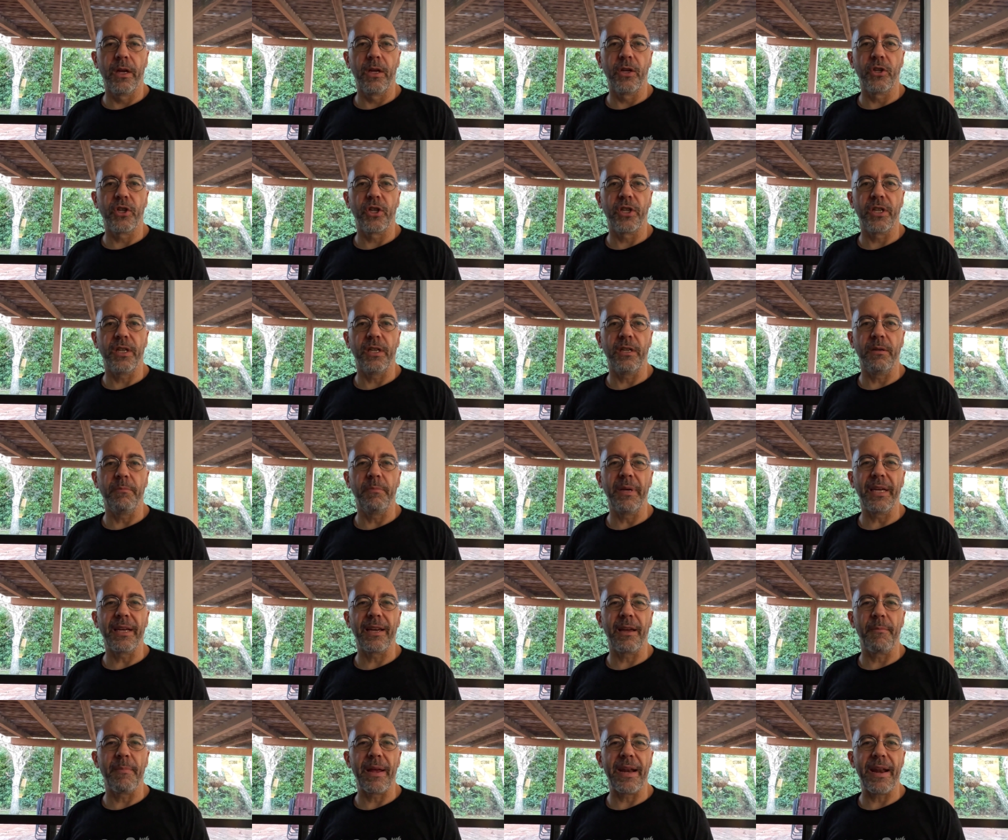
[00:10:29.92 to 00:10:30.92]
She
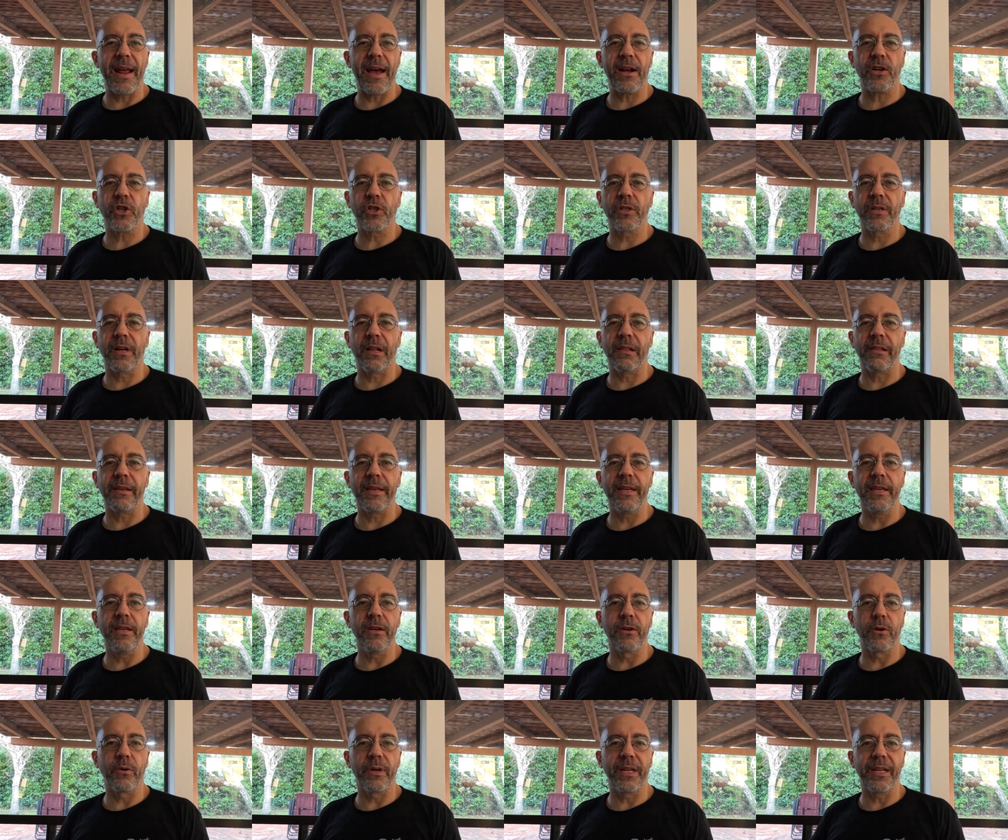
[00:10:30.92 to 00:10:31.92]
became a national
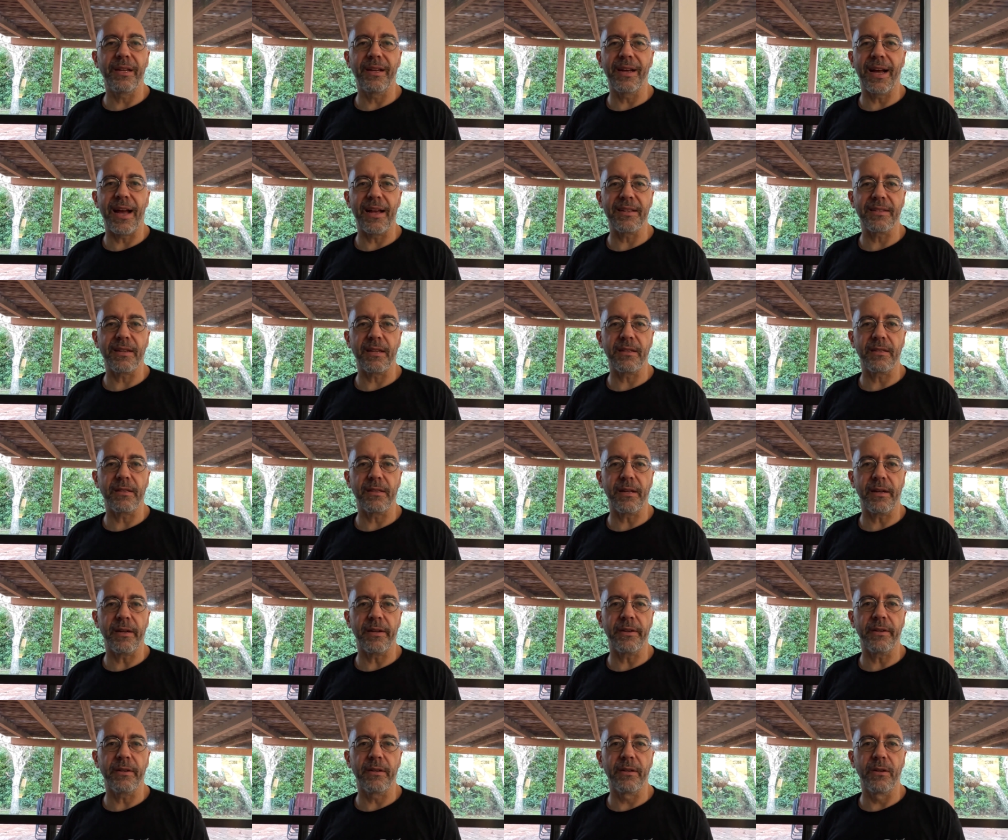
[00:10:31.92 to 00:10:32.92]
hero in
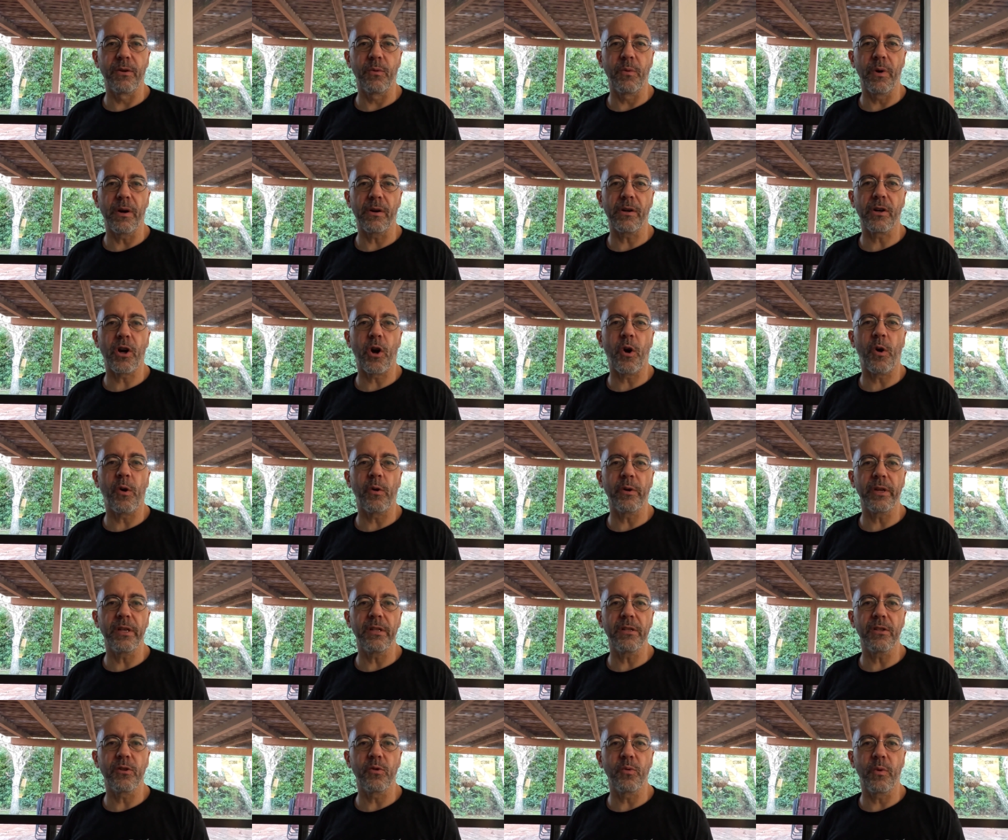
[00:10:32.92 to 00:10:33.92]
Kazakhstan, where
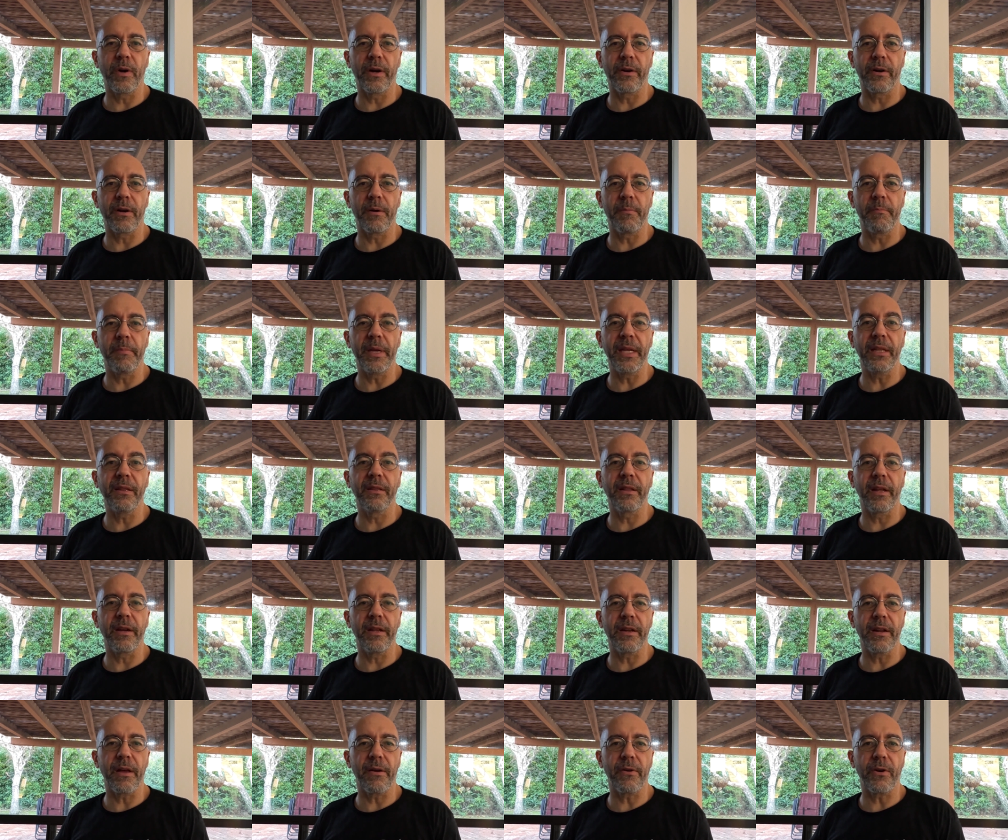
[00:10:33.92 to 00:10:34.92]
coins were
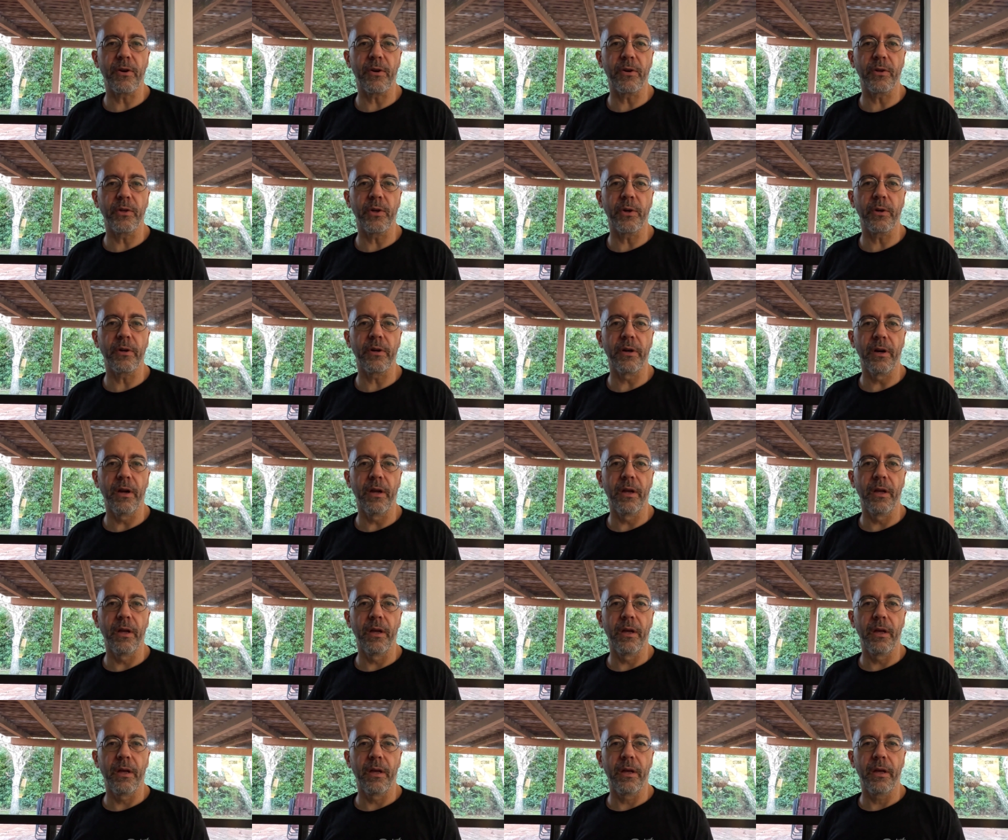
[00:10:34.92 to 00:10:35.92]
minted in her honor,
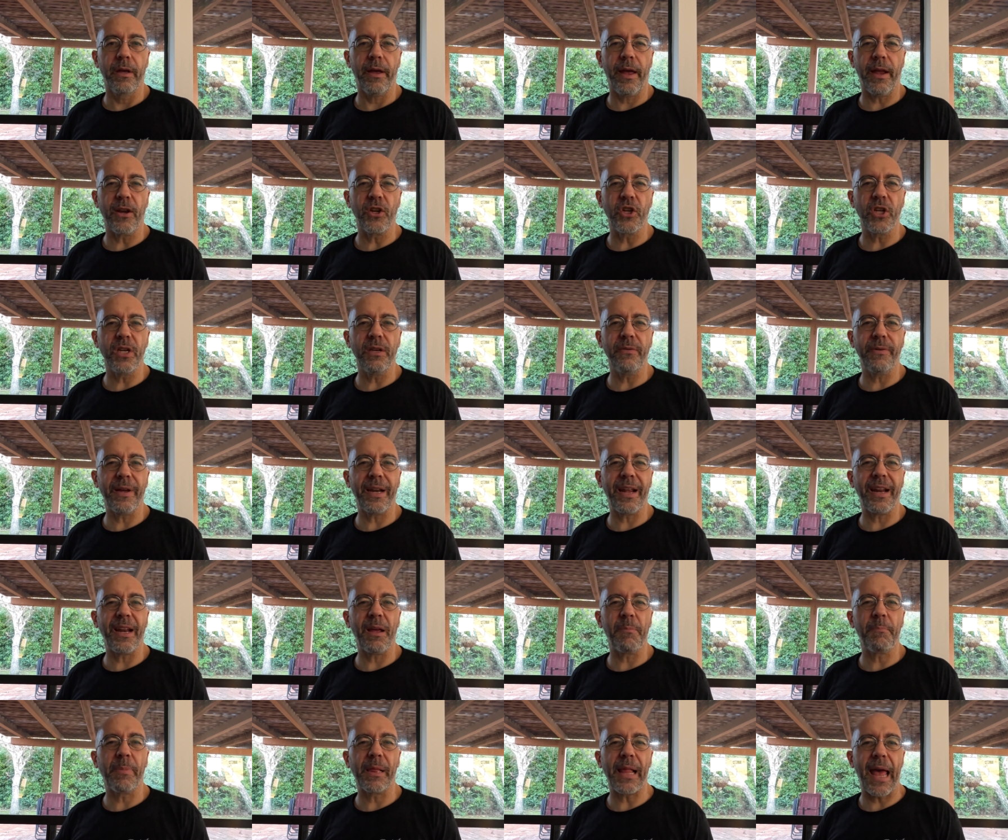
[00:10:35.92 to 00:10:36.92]
and she even
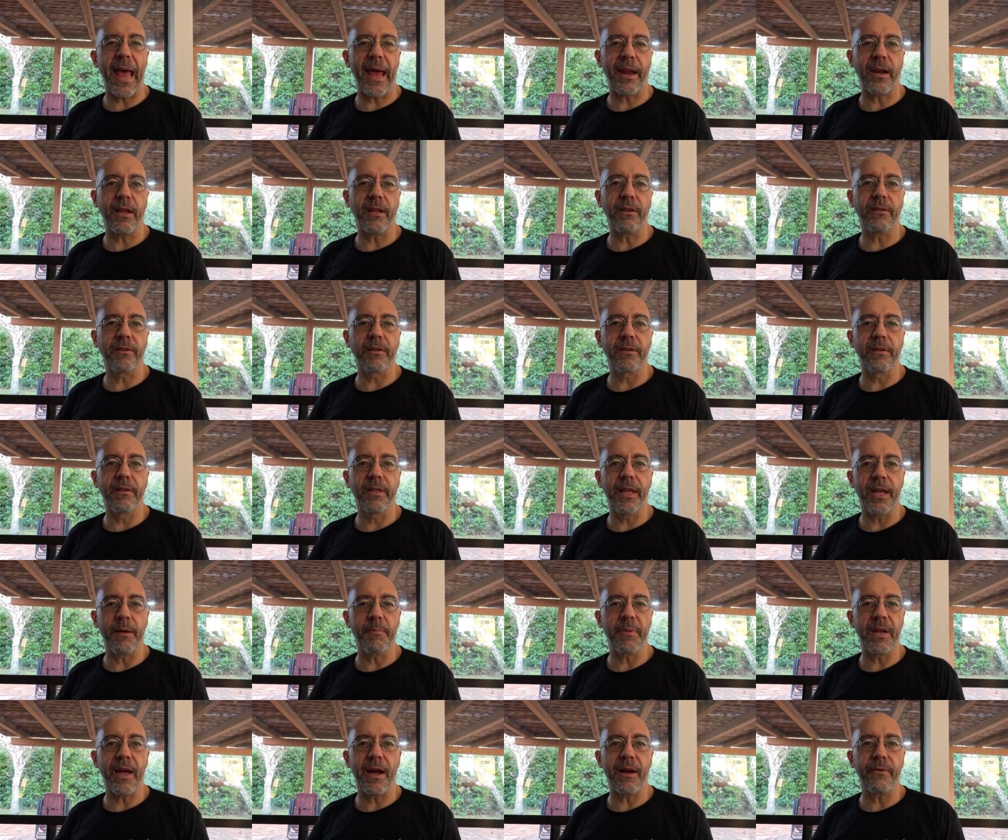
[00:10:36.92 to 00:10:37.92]
had a planet
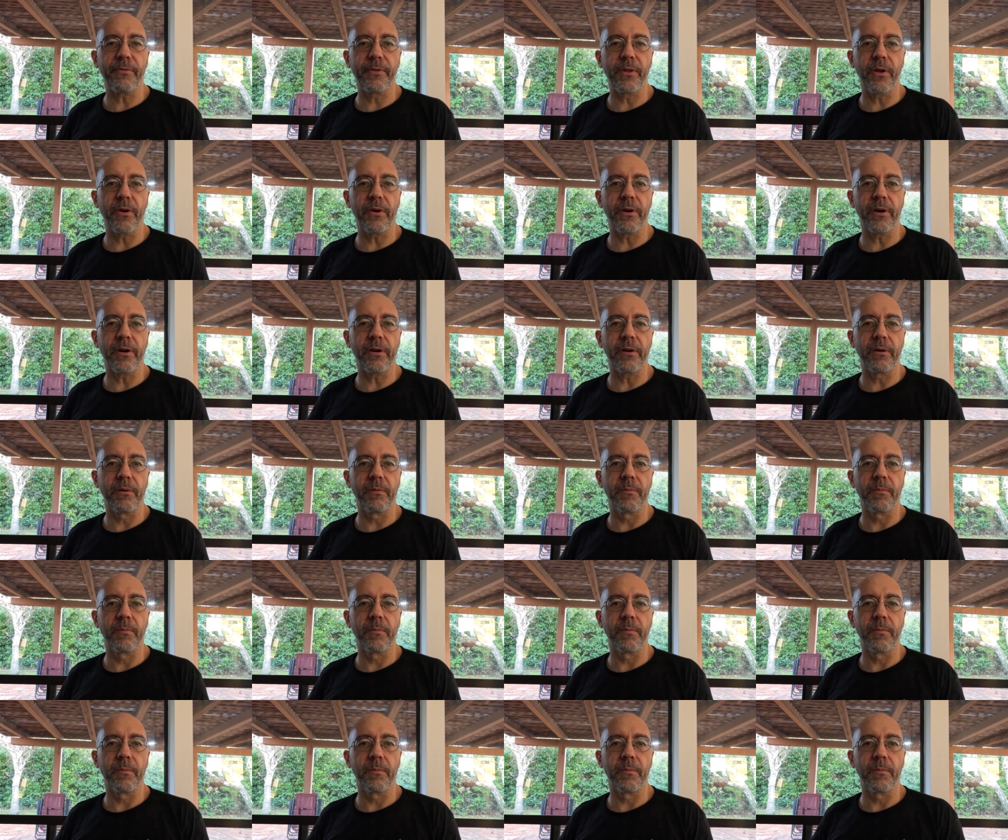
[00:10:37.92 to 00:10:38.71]
named after her.